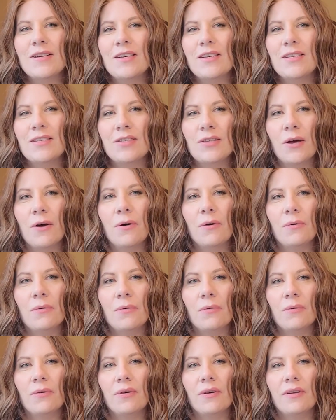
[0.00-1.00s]

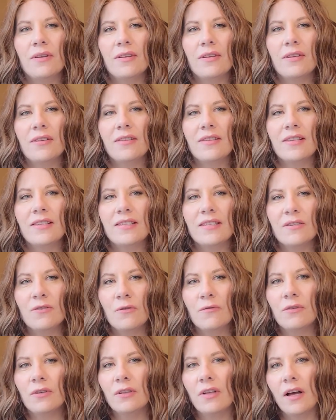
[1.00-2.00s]
So the
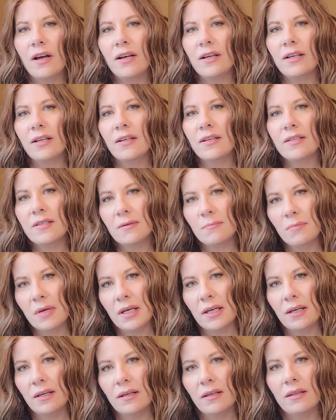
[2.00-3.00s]
silver lining to
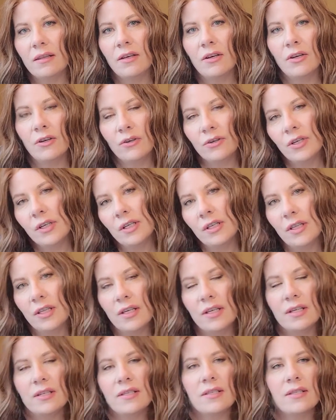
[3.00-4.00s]
me, the good in
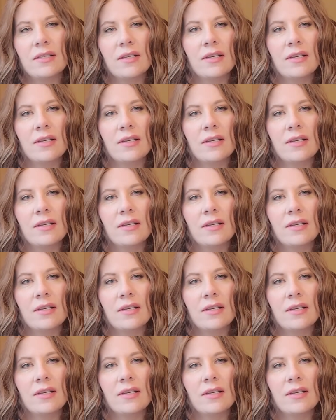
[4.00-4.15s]
this,